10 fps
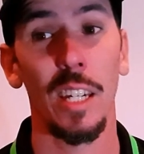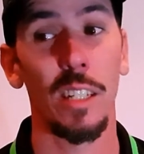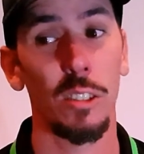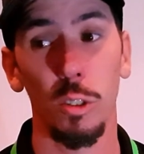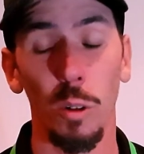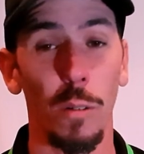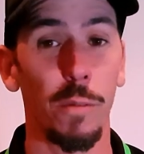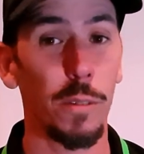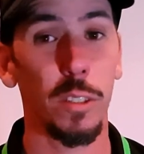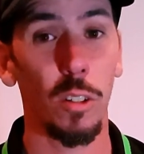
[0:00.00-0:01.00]
to
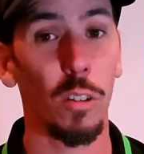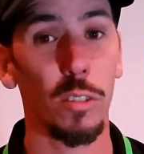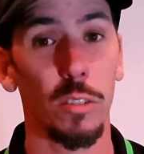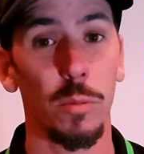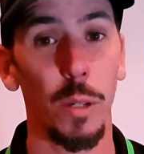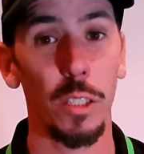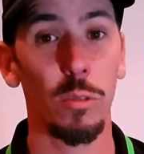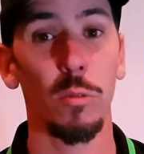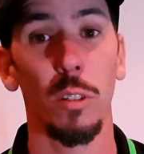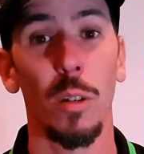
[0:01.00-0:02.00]
$250 on
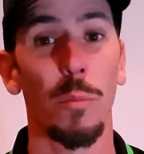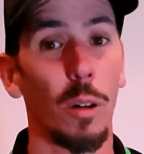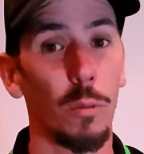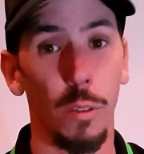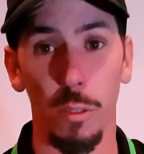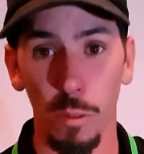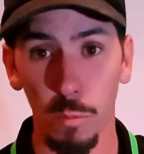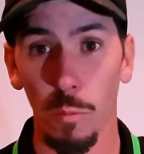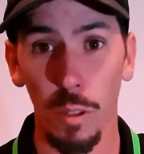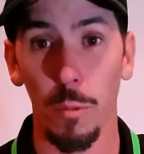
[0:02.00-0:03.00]
special, but with
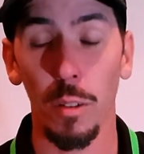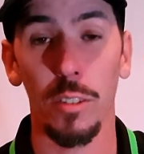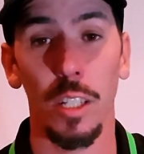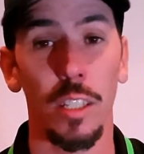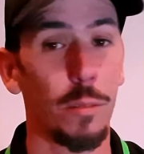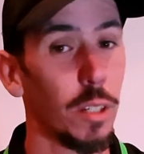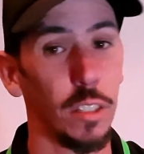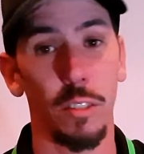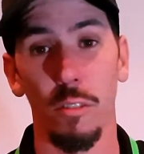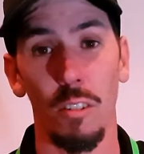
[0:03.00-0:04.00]
them not selling them, they're
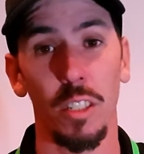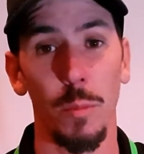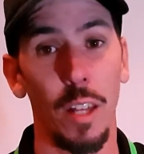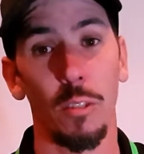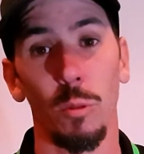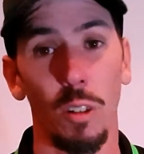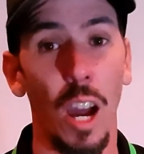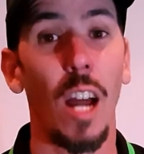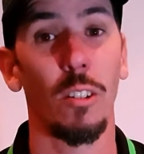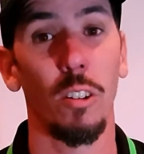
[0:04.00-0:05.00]
just throwing them out the door at
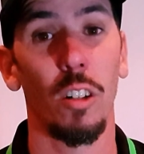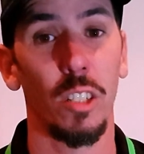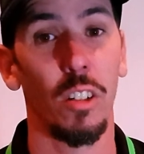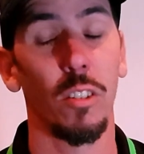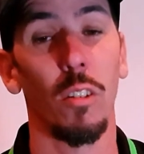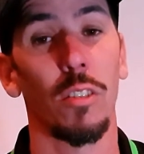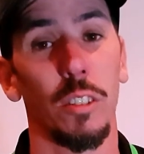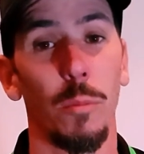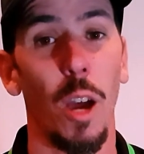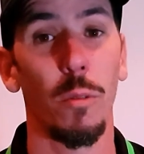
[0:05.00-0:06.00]
$199 at the
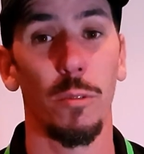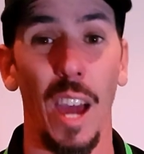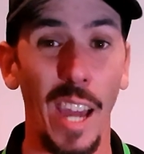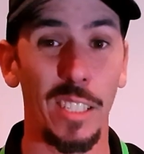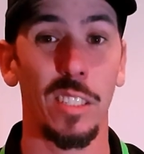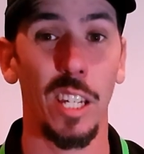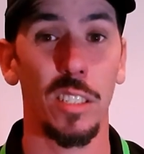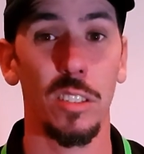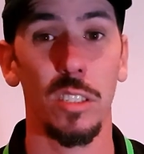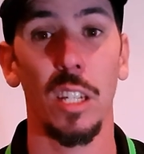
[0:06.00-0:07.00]
moment for 8
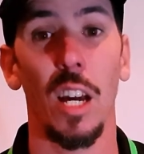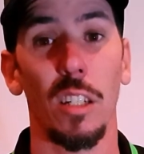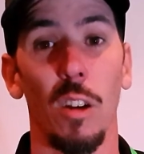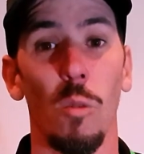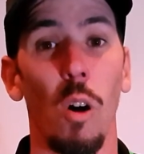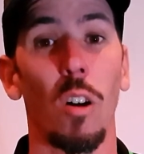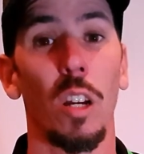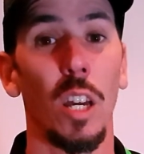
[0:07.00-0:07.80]
stations. You can't go wrong.